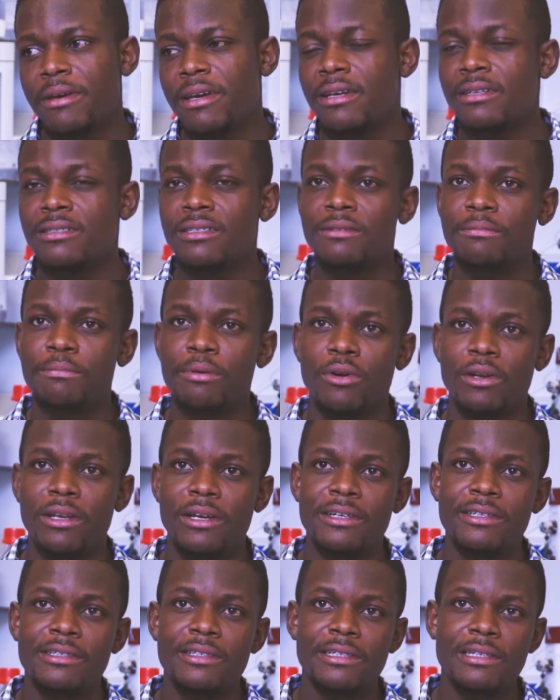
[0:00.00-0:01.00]
based in
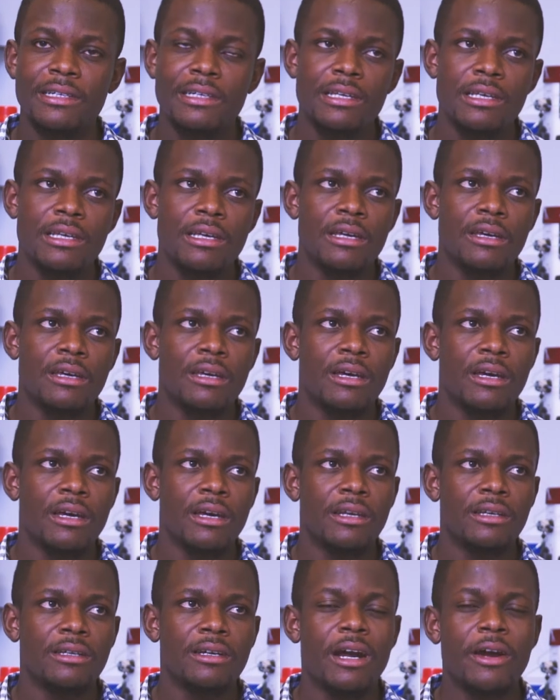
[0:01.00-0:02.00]
Poland,
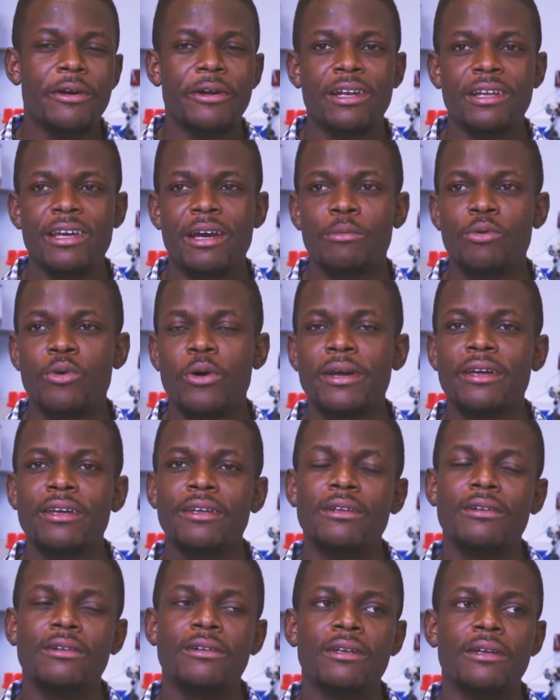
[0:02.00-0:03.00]
and currently I'm
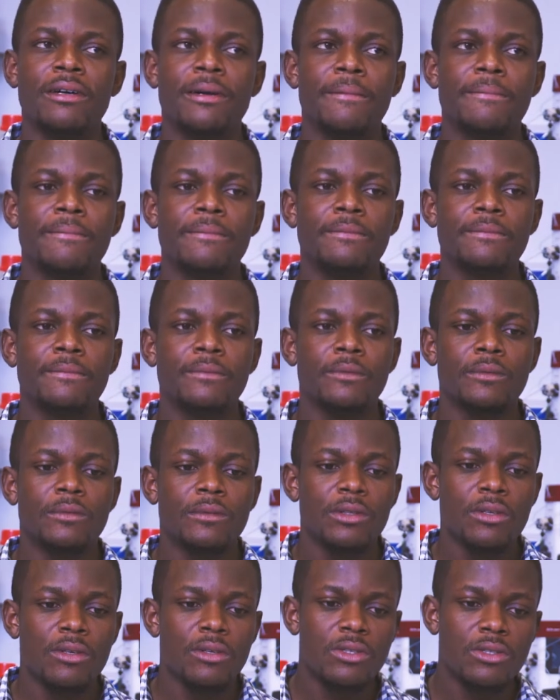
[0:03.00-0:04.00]
working on um,
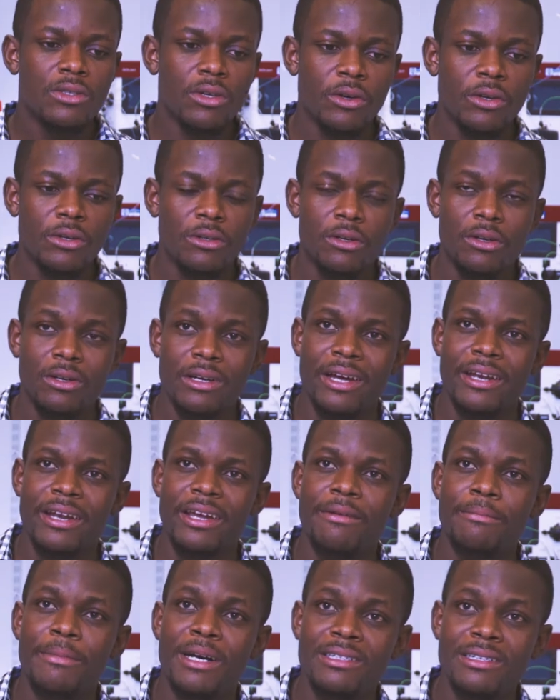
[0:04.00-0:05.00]
soil
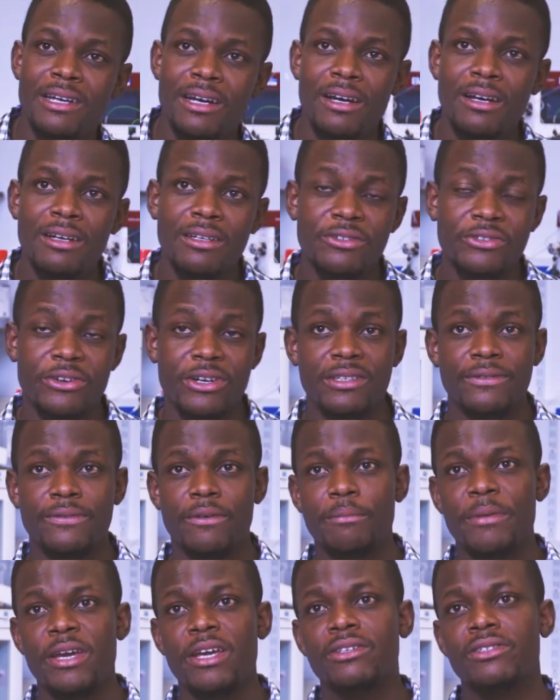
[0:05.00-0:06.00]
organic matter
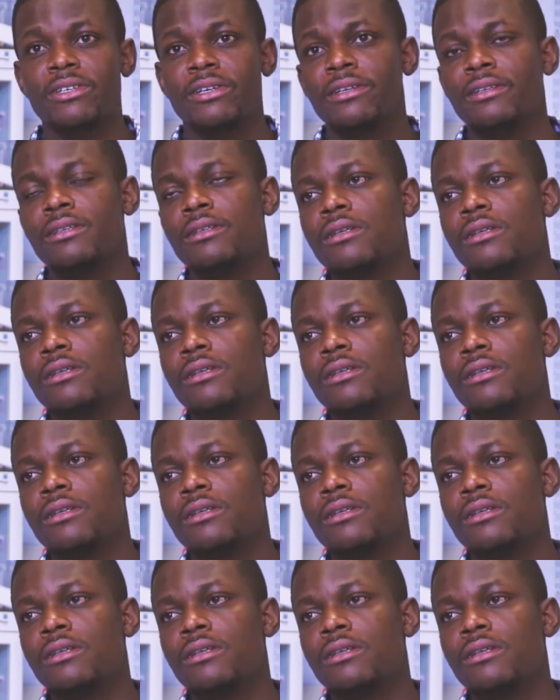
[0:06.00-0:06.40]
transformation.